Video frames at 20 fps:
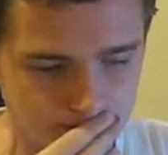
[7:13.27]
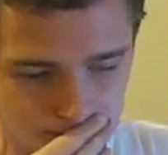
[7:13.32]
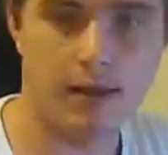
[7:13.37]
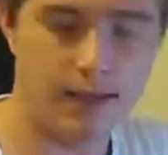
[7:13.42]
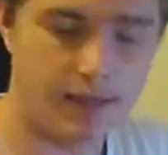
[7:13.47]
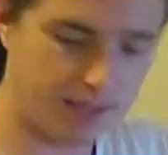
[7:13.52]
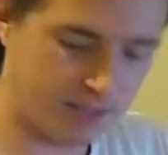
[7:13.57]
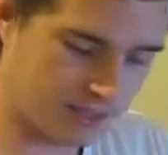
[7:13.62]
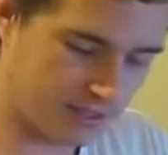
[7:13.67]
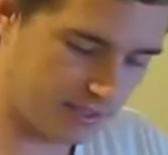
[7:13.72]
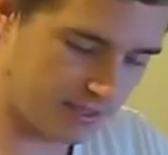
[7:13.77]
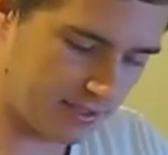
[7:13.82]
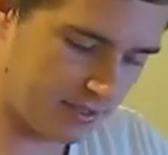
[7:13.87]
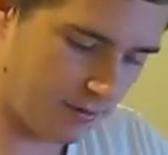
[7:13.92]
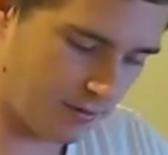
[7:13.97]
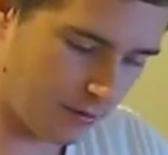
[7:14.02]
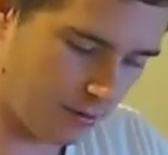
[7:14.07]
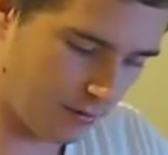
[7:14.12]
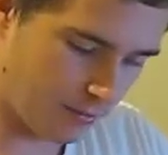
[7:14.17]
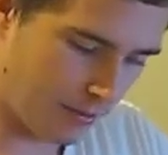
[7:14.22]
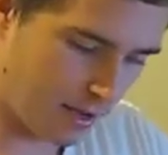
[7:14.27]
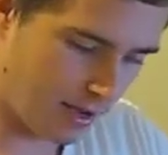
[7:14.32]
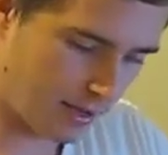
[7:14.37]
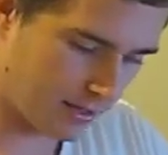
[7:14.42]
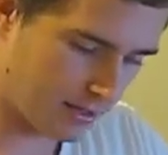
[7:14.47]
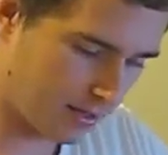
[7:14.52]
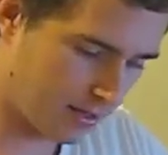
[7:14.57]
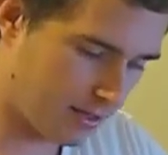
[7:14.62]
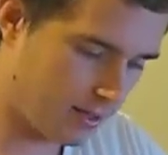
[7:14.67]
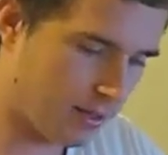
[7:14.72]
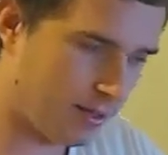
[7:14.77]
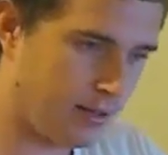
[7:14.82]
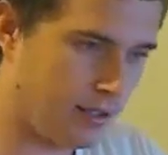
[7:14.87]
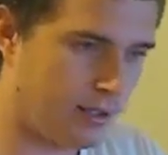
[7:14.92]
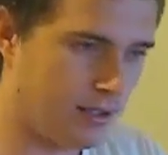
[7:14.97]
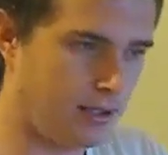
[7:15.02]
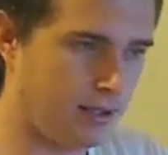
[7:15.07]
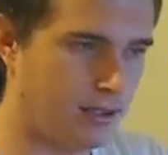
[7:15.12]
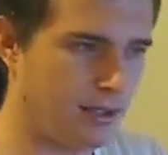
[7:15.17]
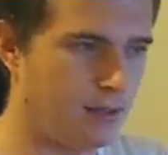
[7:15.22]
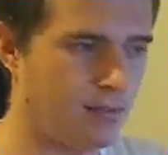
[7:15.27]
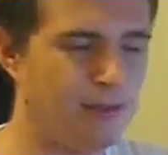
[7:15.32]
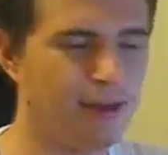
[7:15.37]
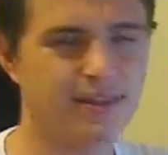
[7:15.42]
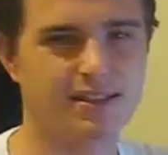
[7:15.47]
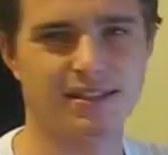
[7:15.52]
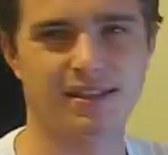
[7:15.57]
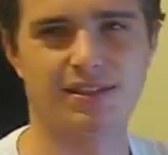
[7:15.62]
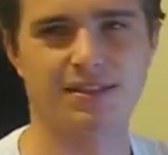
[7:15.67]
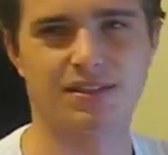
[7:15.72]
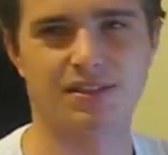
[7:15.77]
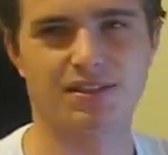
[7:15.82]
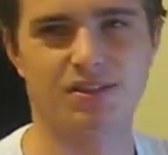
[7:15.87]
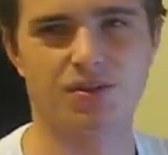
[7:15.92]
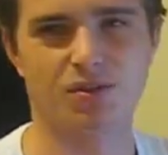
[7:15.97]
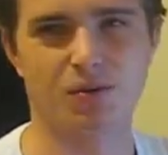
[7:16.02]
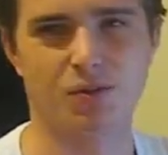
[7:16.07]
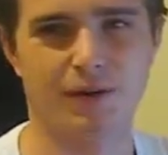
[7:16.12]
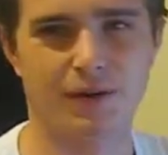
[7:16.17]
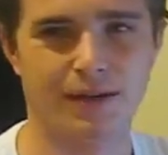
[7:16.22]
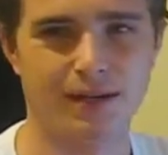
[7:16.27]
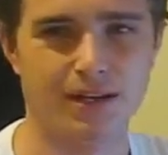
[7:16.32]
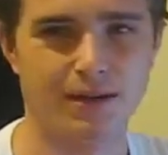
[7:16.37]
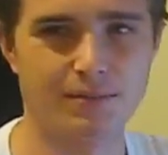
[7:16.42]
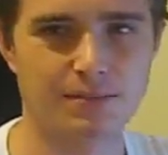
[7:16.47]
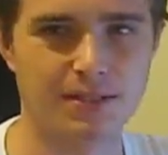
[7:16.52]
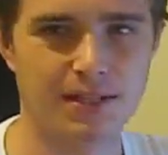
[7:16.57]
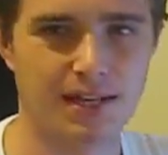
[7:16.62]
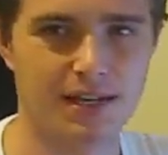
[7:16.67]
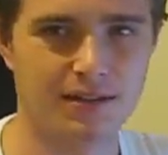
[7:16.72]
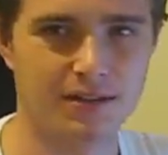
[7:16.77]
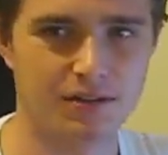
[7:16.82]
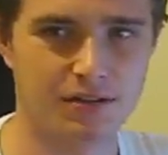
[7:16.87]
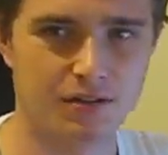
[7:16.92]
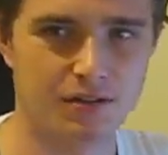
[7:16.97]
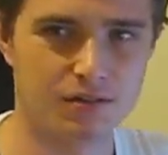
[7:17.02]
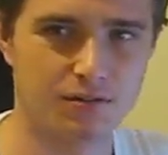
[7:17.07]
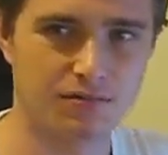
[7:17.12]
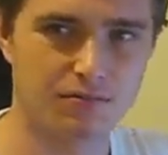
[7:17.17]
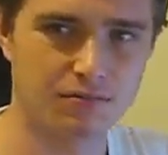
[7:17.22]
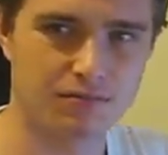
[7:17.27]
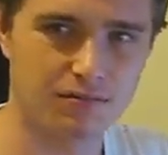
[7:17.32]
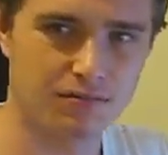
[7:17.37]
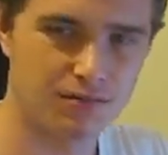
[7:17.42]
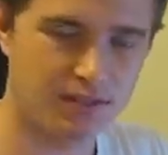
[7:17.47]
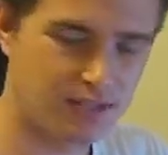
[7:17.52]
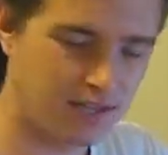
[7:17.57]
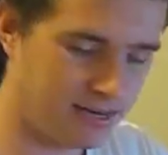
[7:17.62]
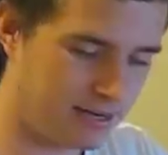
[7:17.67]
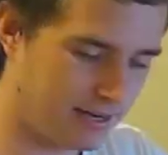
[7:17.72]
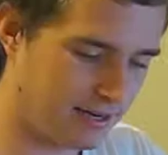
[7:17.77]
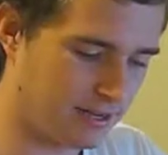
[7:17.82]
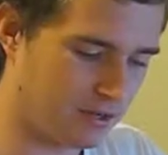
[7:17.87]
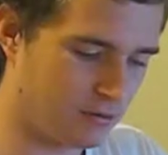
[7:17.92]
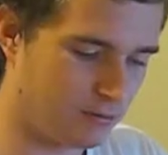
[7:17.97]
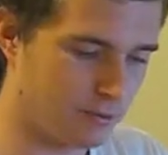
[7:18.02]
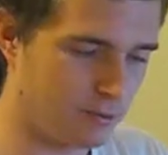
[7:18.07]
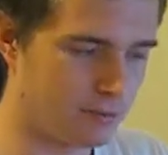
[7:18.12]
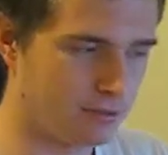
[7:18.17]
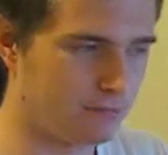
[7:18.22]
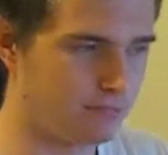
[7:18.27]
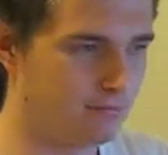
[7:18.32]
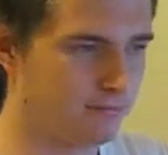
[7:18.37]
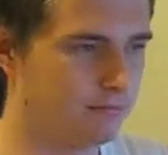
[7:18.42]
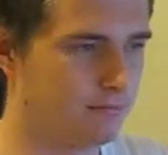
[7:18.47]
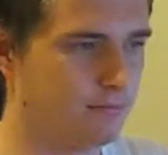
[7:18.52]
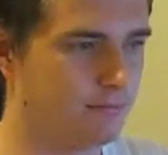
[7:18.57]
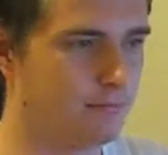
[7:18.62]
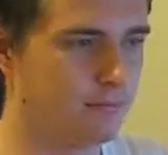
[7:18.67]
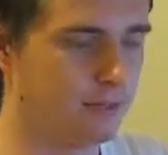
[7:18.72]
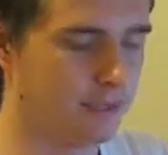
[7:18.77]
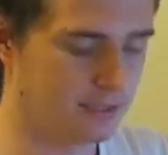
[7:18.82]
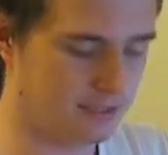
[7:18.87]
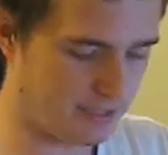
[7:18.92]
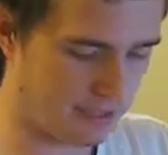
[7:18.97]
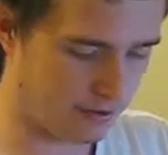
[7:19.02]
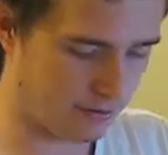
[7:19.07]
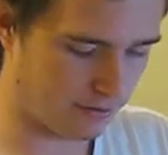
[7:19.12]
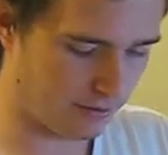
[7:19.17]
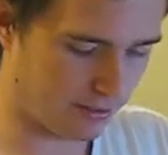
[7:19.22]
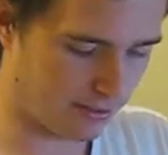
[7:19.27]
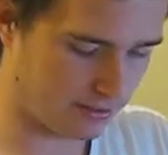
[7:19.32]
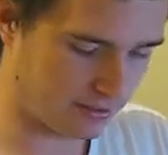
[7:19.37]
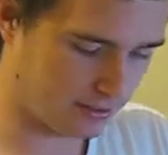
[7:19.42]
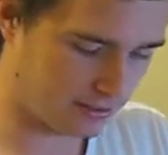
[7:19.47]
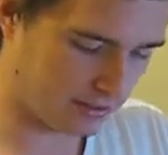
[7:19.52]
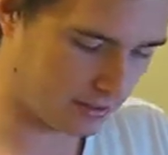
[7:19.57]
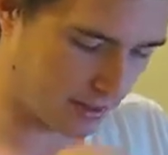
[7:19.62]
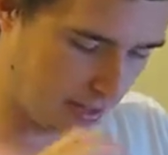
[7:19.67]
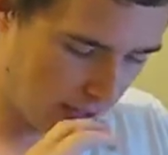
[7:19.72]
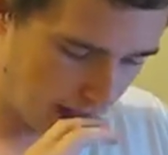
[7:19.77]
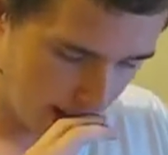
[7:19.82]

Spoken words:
Each has their own market, and basically that's just sort of what it comes down to. Can't help it, that's how it is.